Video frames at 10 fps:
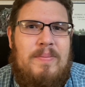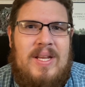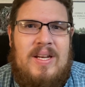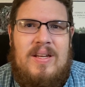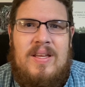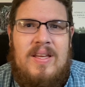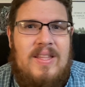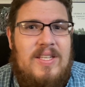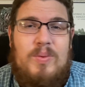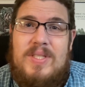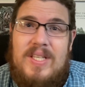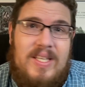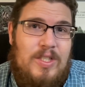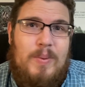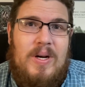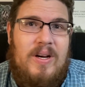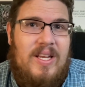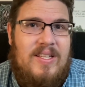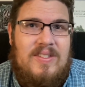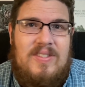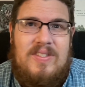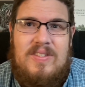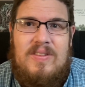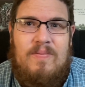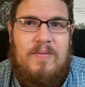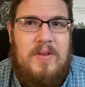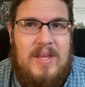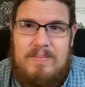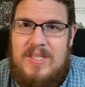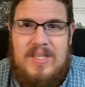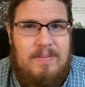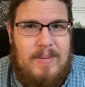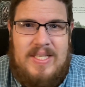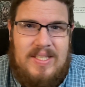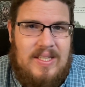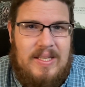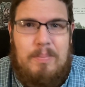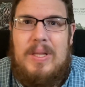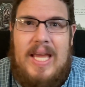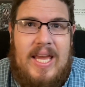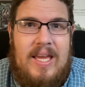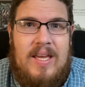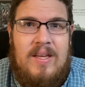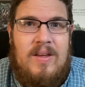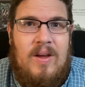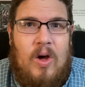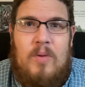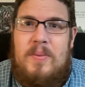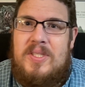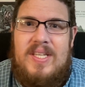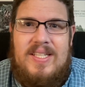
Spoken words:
And this was an experience for them to basically play almost the